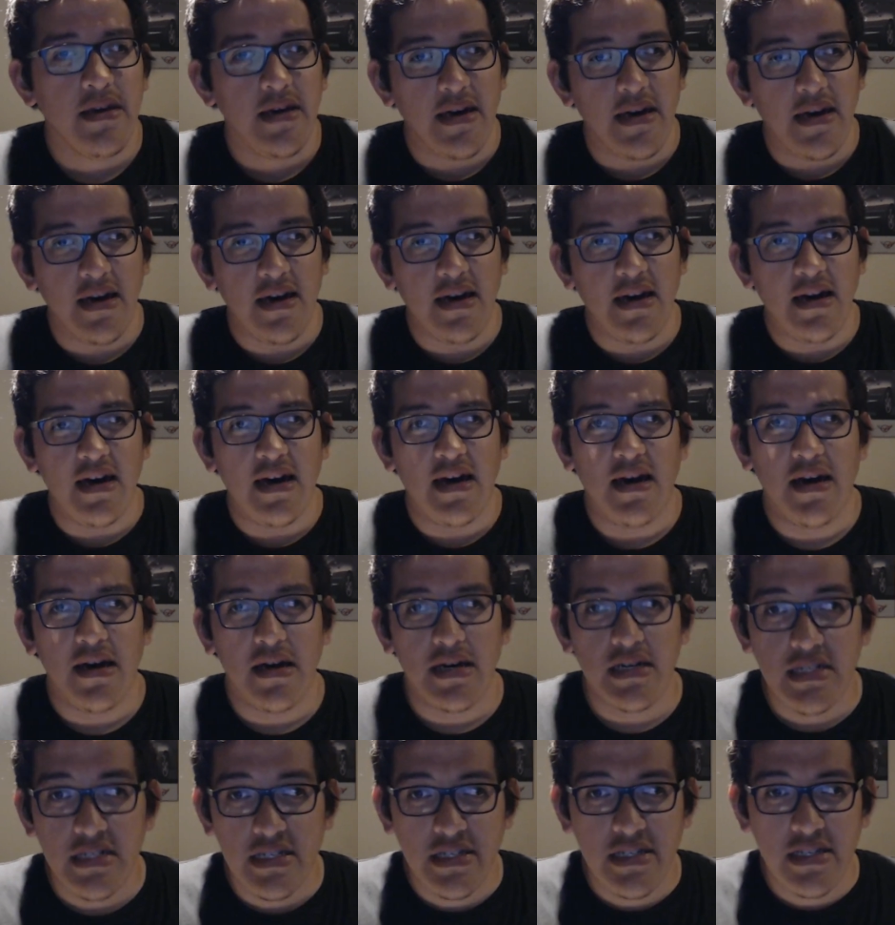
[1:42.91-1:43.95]

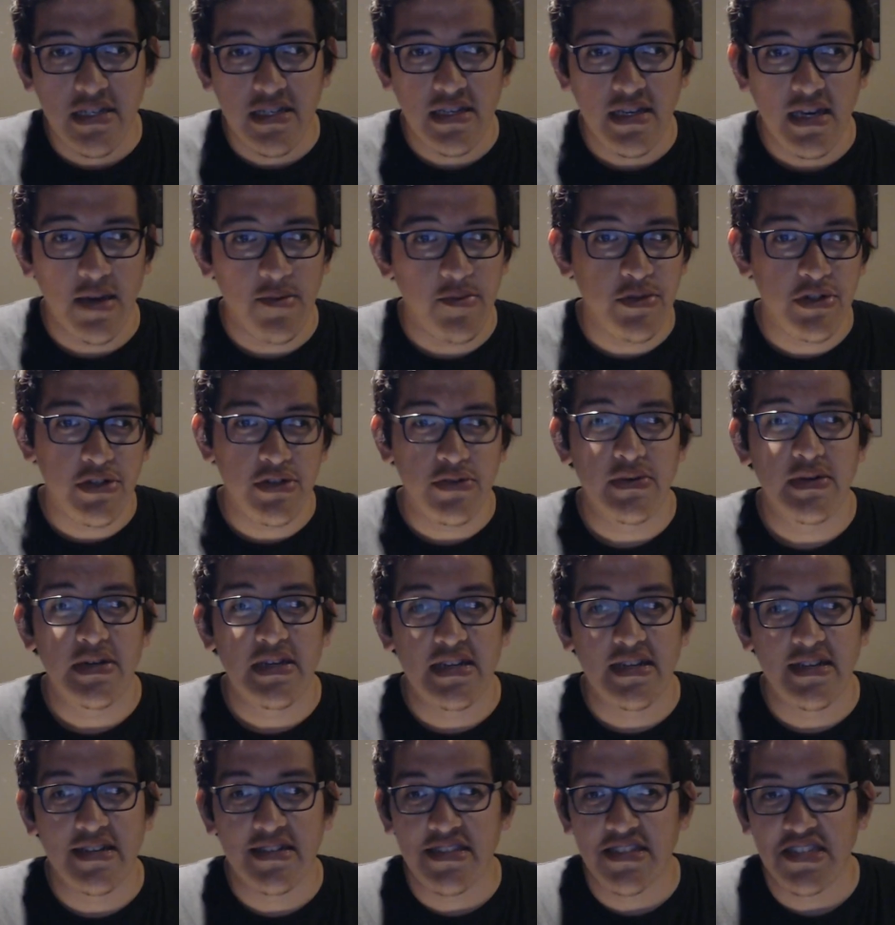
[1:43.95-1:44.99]
I've been
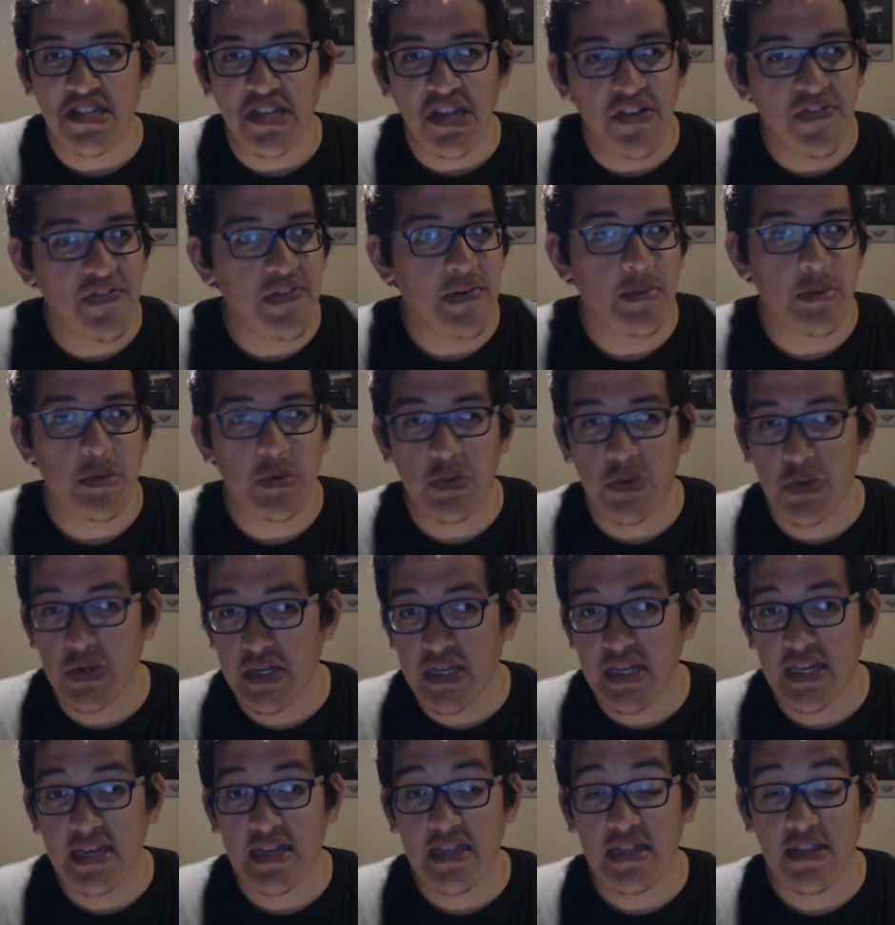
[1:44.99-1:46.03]
doing stuff, I've been
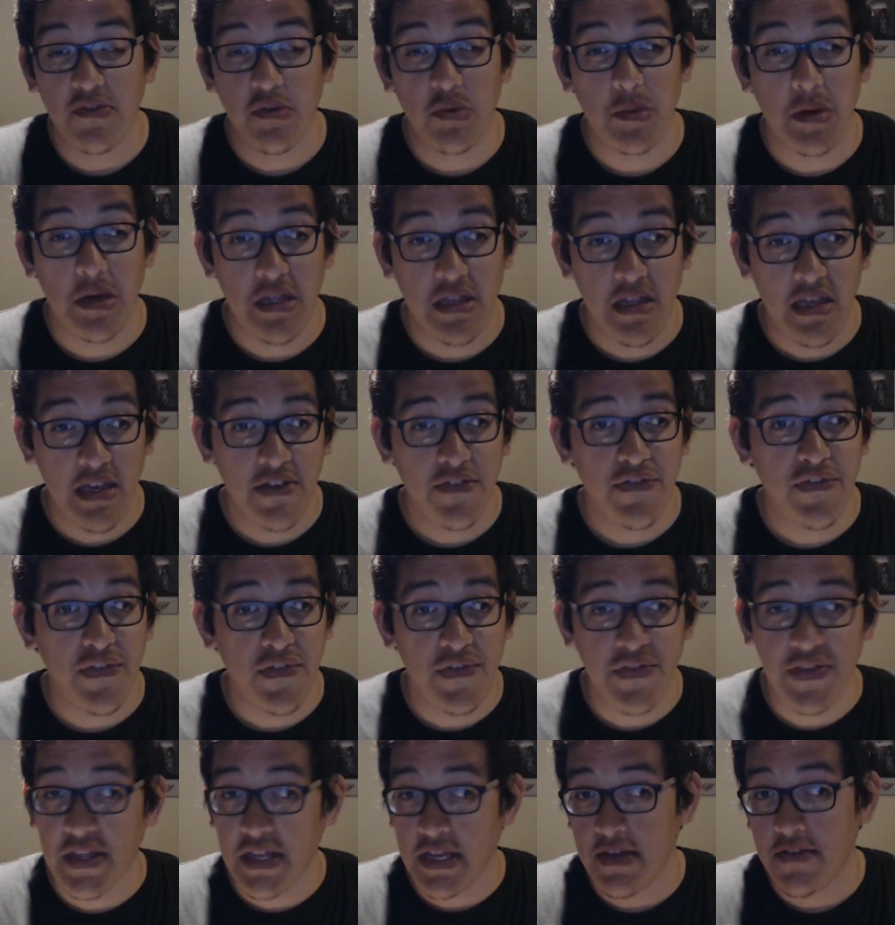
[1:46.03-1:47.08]
working, living my life, if
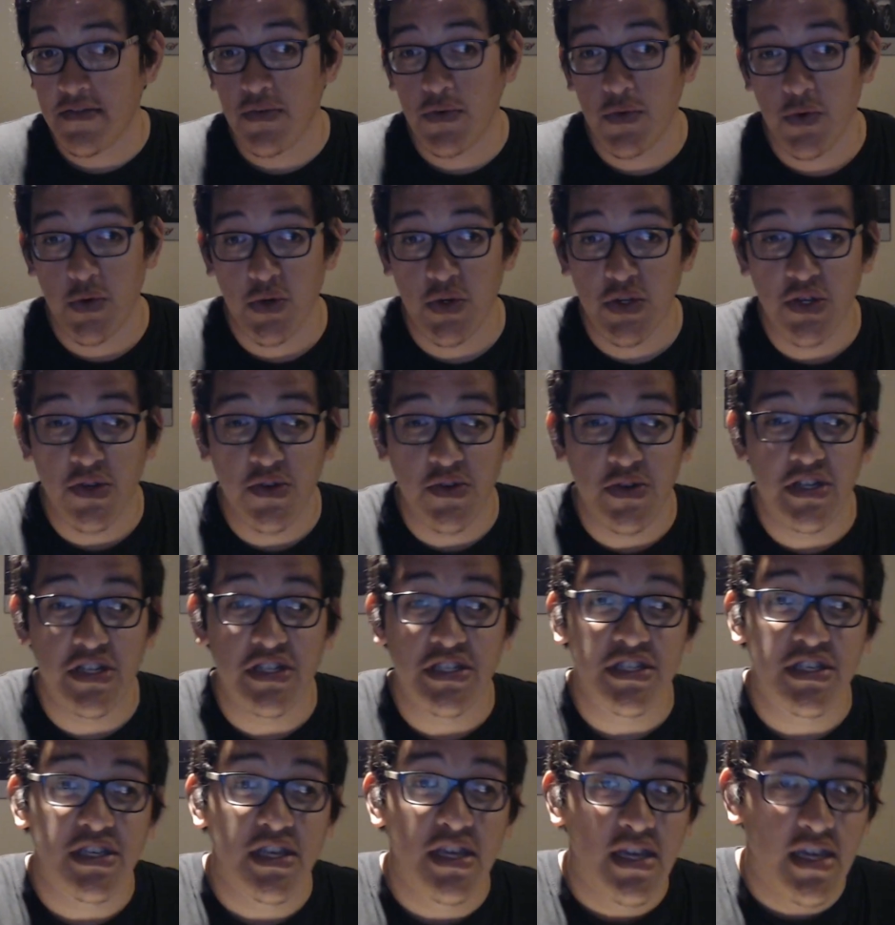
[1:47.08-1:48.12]
any of you are
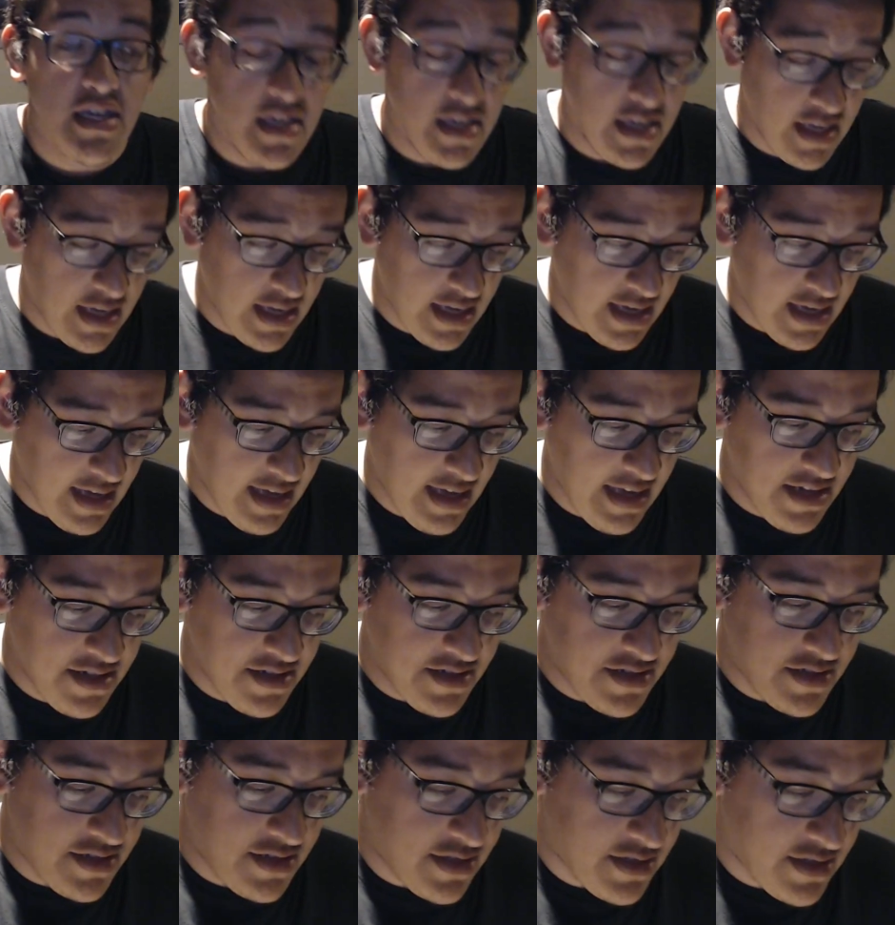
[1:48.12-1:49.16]
curious, and,
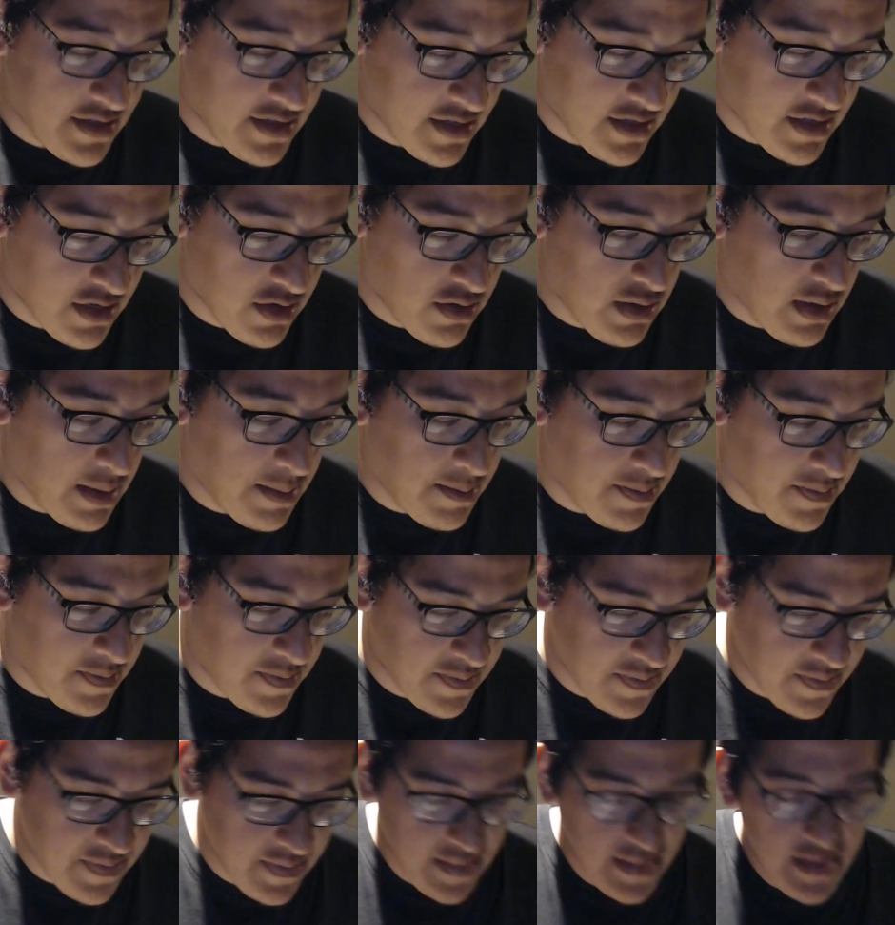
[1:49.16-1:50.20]

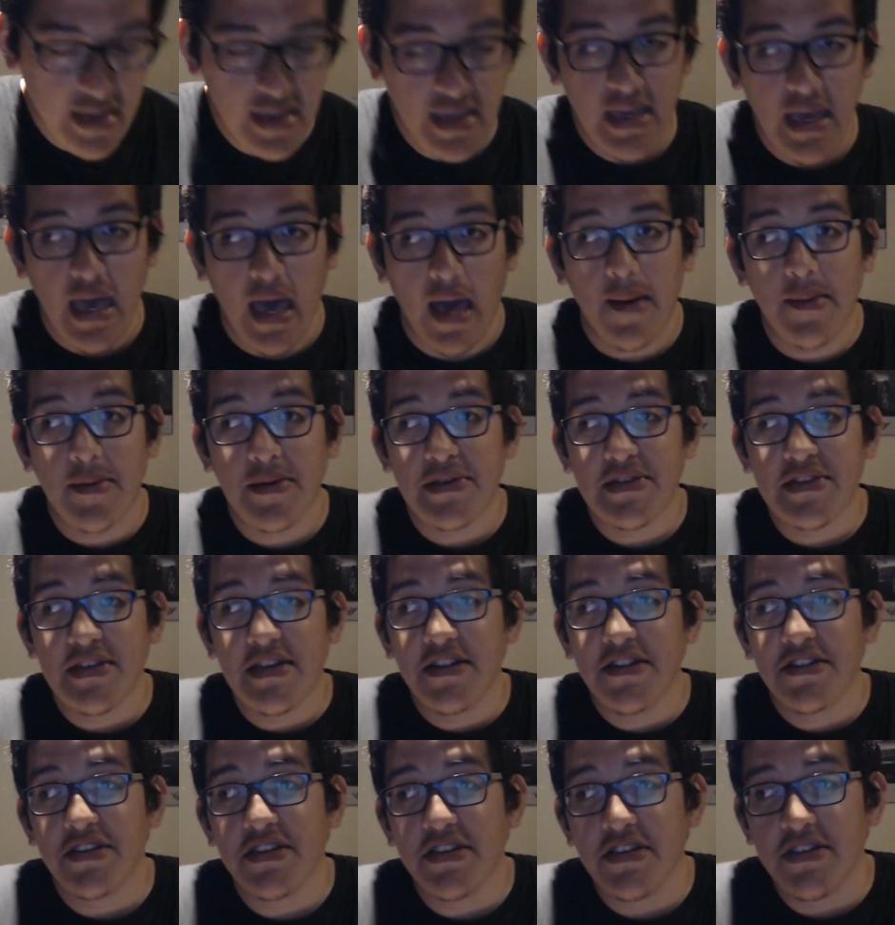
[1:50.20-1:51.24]
I'm excited
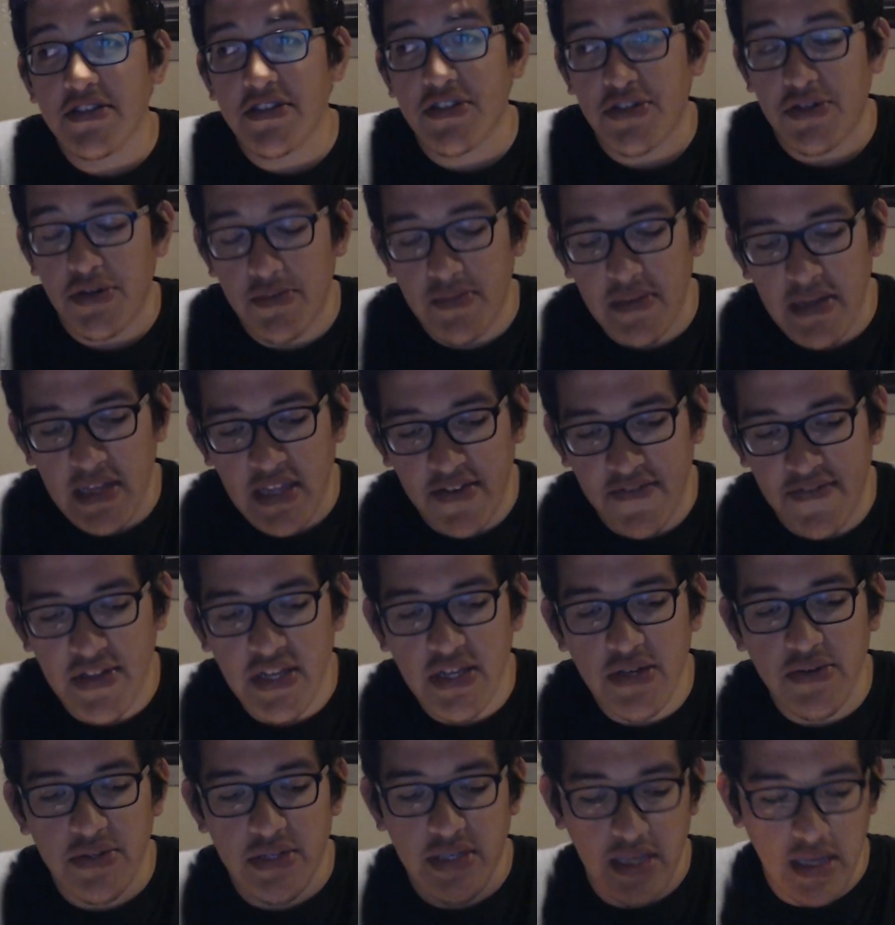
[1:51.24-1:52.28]
to start making
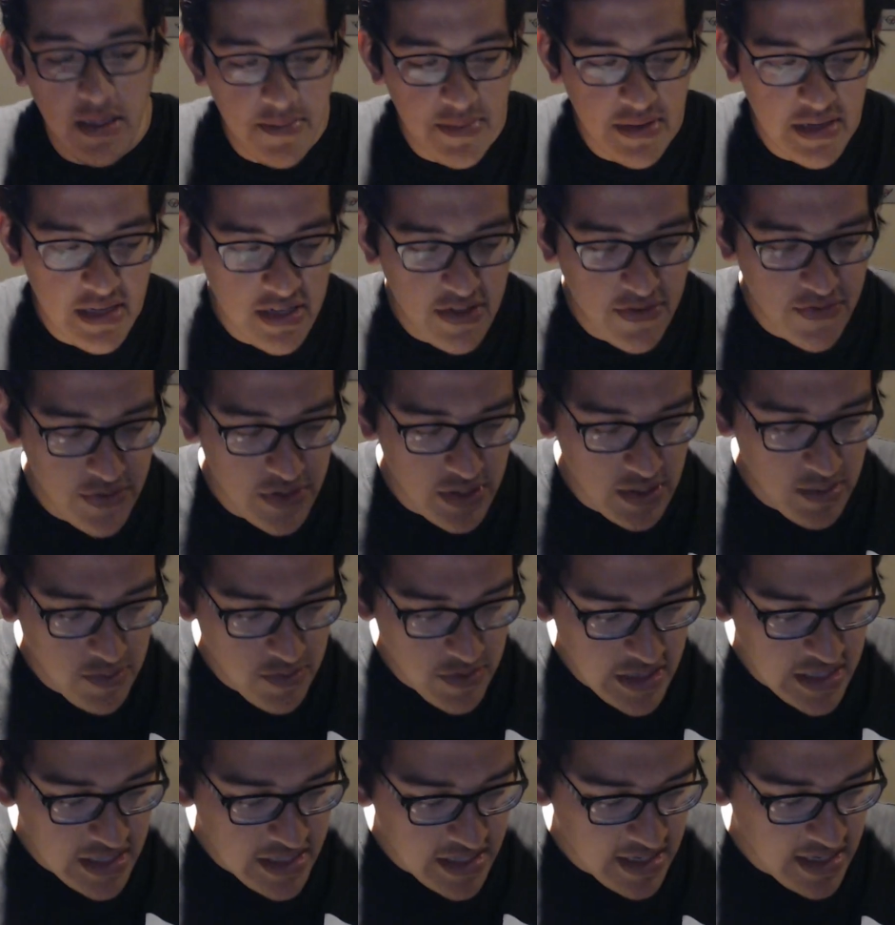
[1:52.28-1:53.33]
videos again, because for some reason,